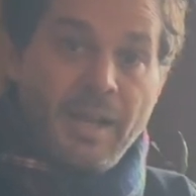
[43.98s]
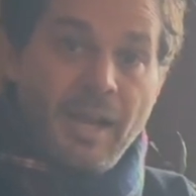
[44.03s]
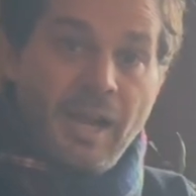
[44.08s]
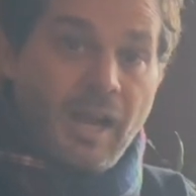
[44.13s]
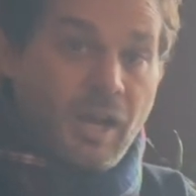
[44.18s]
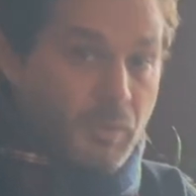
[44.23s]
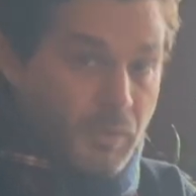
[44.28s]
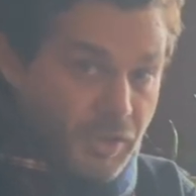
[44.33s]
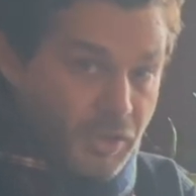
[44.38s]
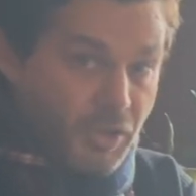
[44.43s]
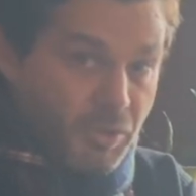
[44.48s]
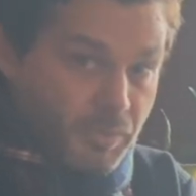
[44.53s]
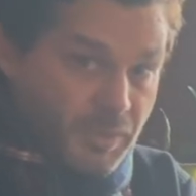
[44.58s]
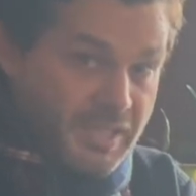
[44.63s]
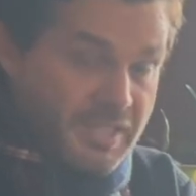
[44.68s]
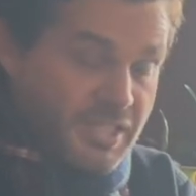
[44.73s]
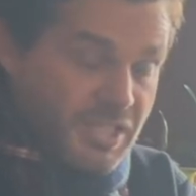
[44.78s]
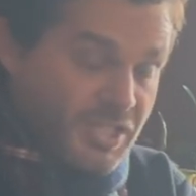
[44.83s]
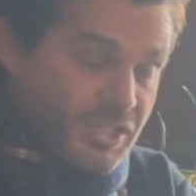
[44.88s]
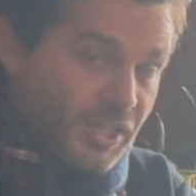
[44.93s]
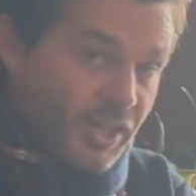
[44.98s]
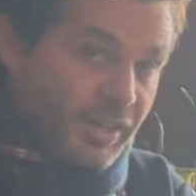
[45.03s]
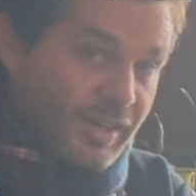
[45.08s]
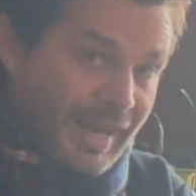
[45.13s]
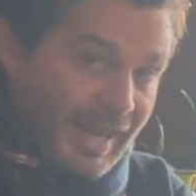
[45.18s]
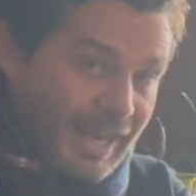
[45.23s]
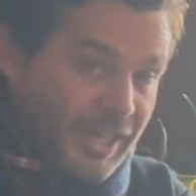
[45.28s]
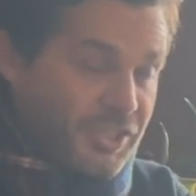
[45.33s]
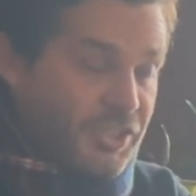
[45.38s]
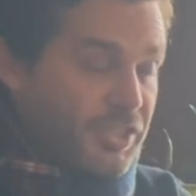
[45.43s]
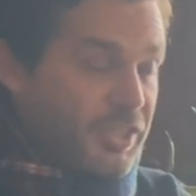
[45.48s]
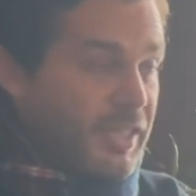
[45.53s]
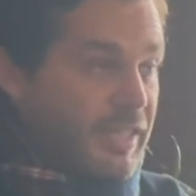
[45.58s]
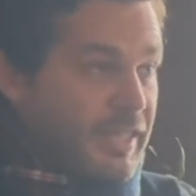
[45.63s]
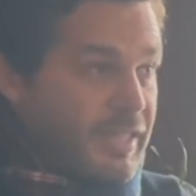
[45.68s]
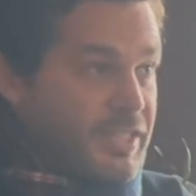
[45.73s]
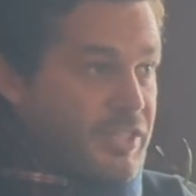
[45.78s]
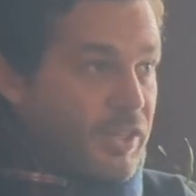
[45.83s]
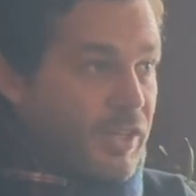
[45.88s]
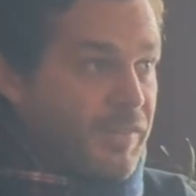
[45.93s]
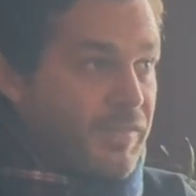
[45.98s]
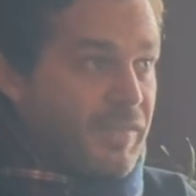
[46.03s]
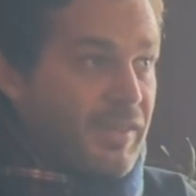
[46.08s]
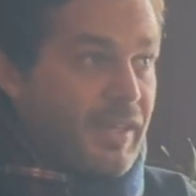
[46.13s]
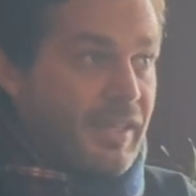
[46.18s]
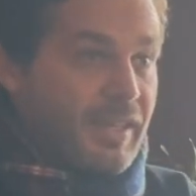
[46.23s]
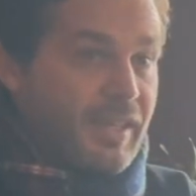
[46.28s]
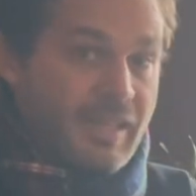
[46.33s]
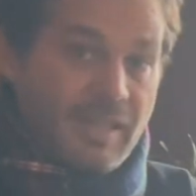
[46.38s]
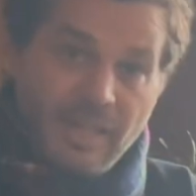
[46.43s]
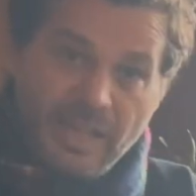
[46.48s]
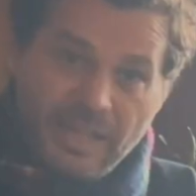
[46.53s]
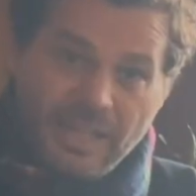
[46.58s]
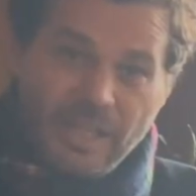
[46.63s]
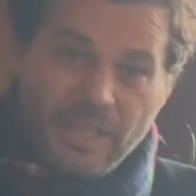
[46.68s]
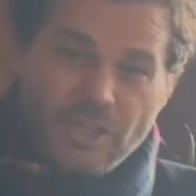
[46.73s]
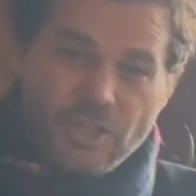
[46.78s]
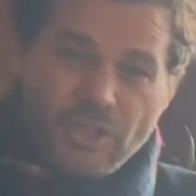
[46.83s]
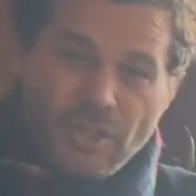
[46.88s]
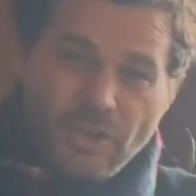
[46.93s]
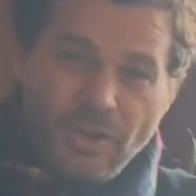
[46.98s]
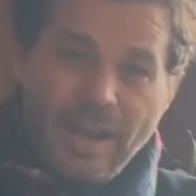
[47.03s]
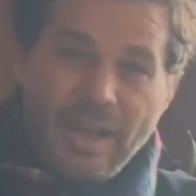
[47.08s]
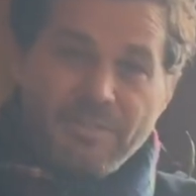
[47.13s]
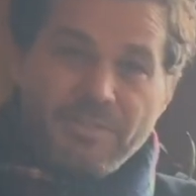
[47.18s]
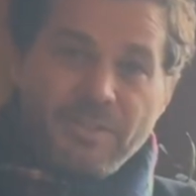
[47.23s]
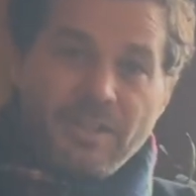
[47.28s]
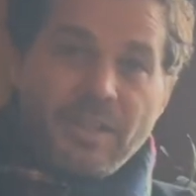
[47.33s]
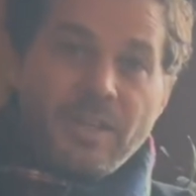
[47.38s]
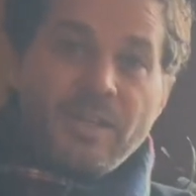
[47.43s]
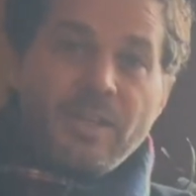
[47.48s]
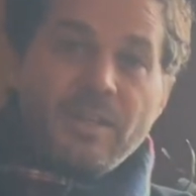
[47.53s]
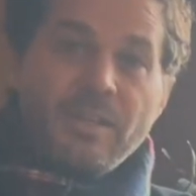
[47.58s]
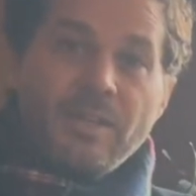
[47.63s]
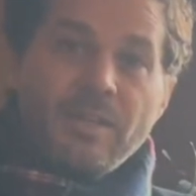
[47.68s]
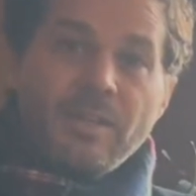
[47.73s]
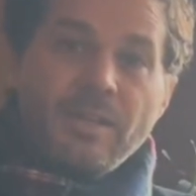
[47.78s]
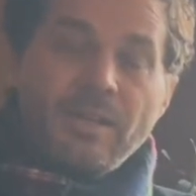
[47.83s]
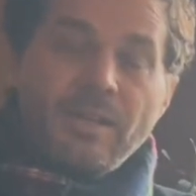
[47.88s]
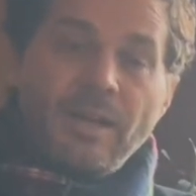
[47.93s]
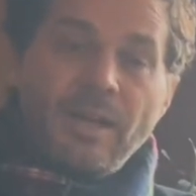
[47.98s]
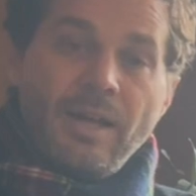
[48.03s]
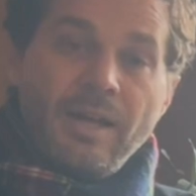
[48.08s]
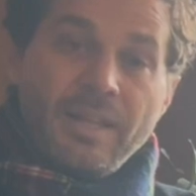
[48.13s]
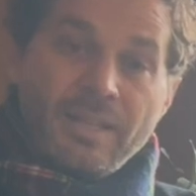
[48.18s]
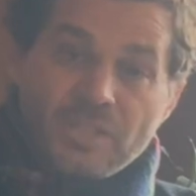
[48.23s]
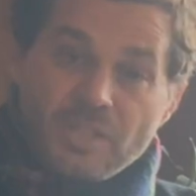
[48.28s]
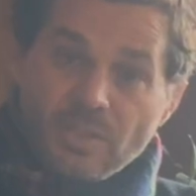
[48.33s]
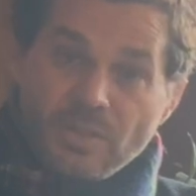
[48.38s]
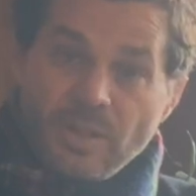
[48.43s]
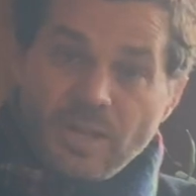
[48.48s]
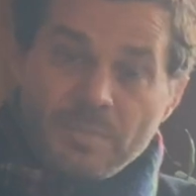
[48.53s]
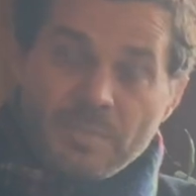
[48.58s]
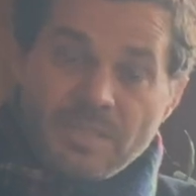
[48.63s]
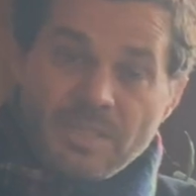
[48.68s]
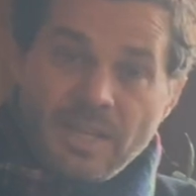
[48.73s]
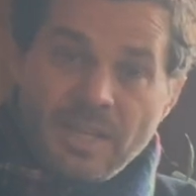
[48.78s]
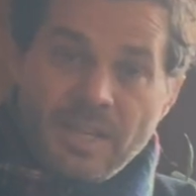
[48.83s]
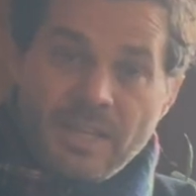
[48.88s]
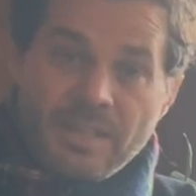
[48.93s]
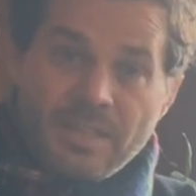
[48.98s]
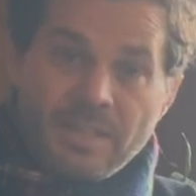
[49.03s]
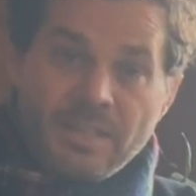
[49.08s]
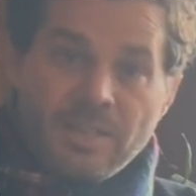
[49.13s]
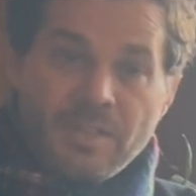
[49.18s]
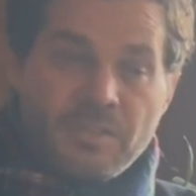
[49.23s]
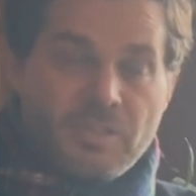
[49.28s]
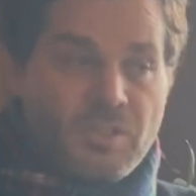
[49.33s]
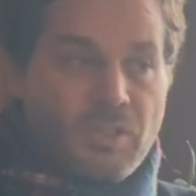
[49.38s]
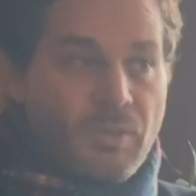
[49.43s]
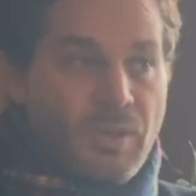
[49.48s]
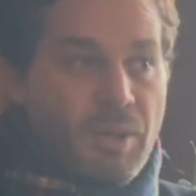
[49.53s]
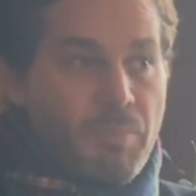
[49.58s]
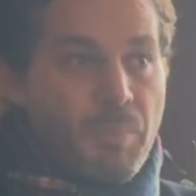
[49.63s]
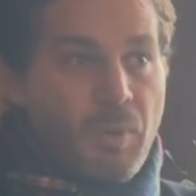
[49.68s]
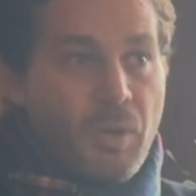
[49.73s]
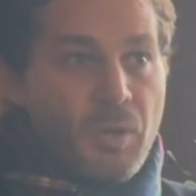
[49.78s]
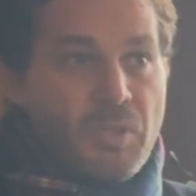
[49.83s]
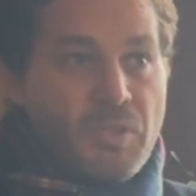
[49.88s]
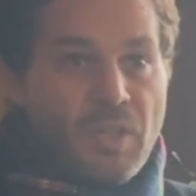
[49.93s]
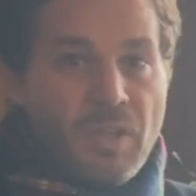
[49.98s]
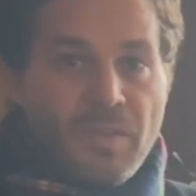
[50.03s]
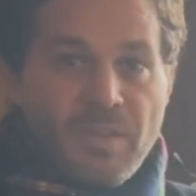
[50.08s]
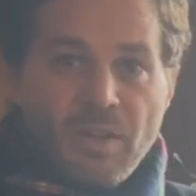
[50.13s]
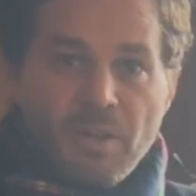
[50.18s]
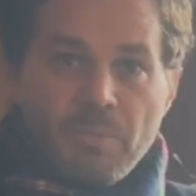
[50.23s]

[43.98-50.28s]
A really good place to start actually is on the Canadian Geographic Instagram site. There's a great post on there